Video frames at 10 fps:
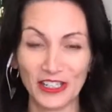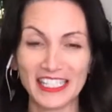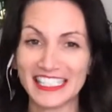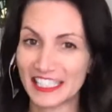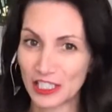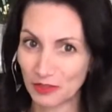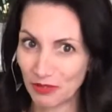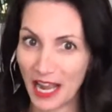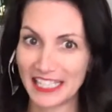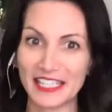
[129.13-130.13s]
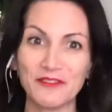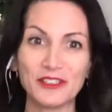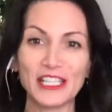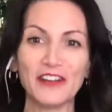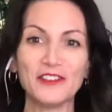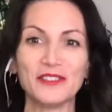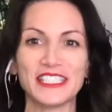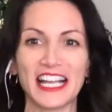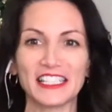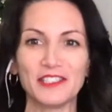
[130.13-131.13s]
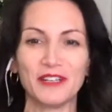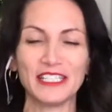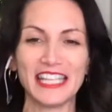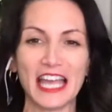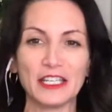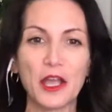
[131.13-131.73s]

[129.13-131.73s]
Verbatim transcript: And it's a surprise. I won't tell you exactly what yet.